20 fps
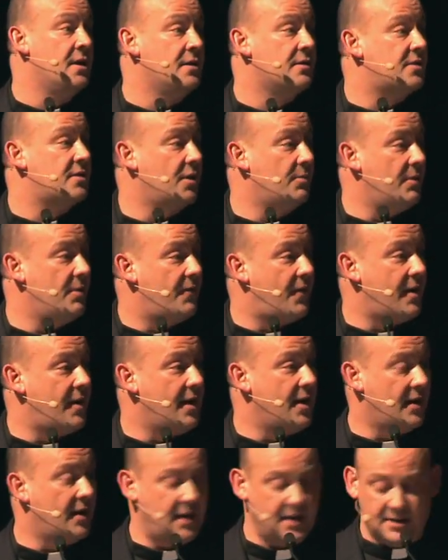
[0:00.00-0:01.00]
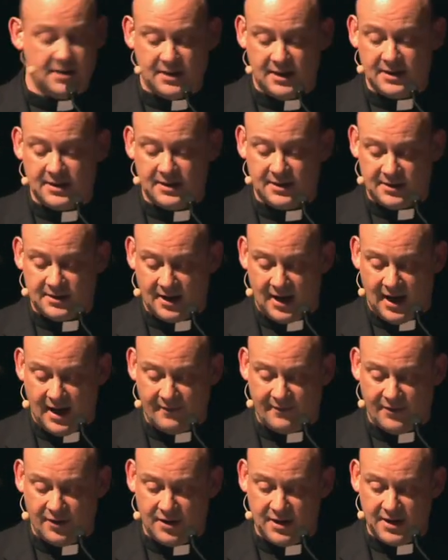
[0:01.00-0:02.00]
So we're very lucky indeed to
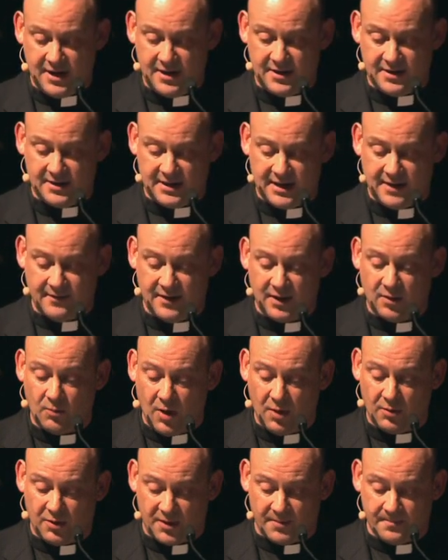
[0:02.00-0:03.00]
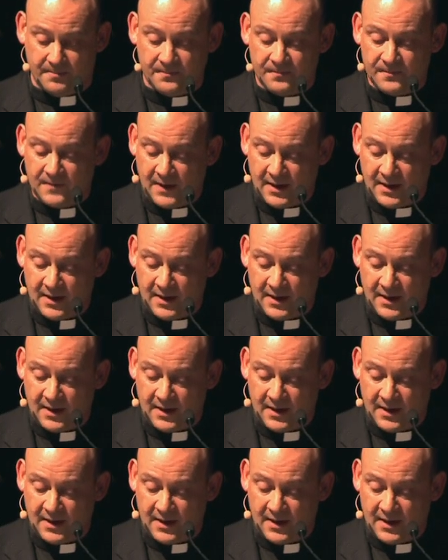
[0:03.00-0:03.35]
have her here this evening. Welcome.